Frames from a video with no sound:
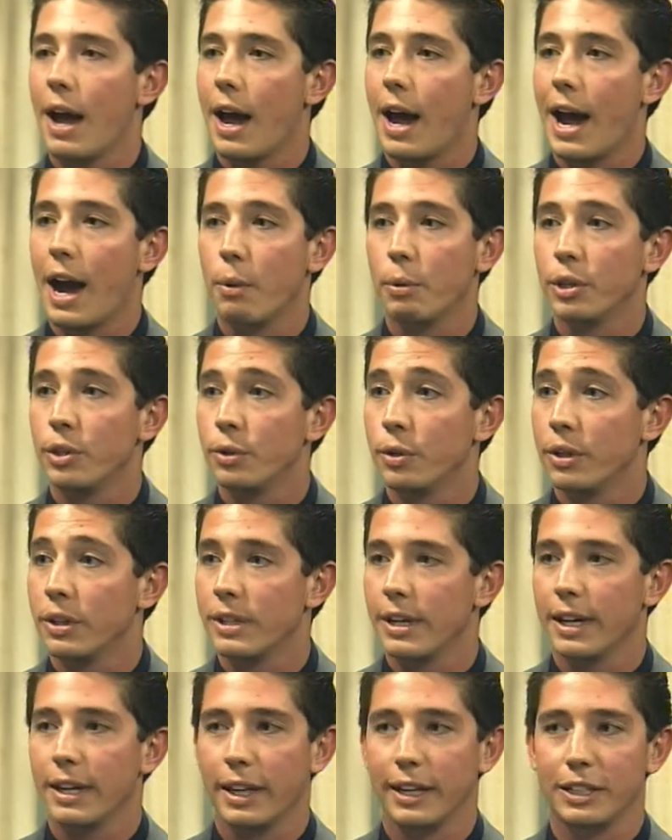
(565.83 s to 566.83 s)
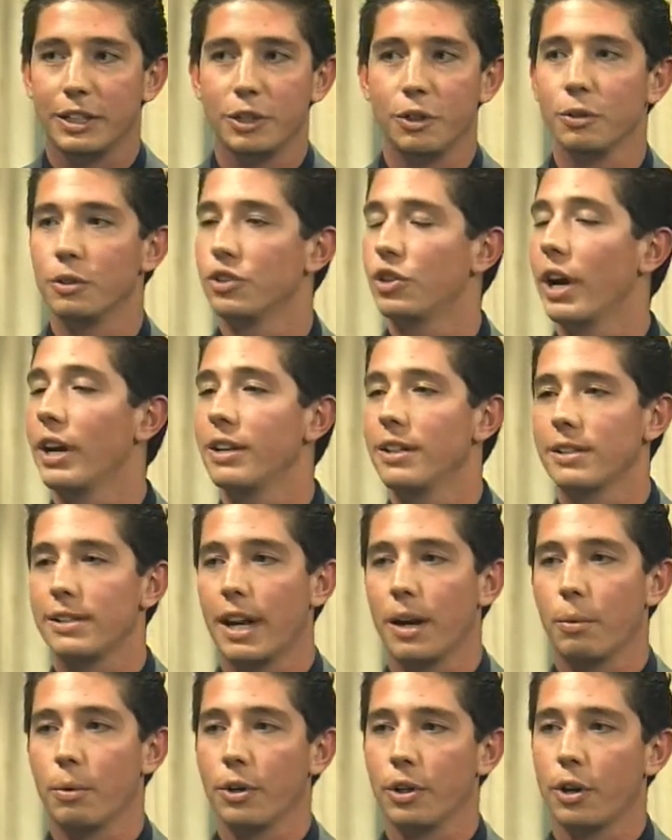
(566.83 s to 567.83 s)
how are you doing today? Like you're trying to
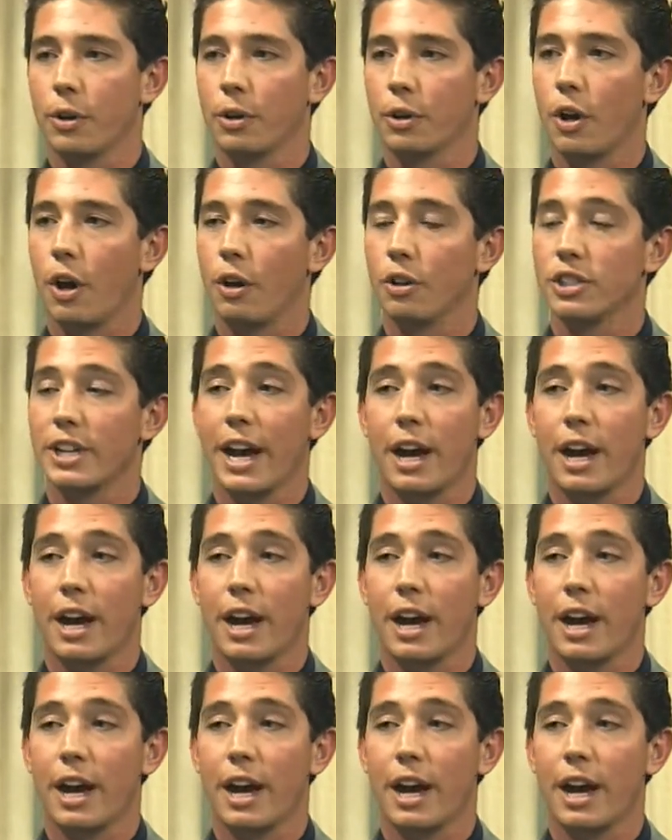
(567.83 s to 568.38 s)
decide where to go to college.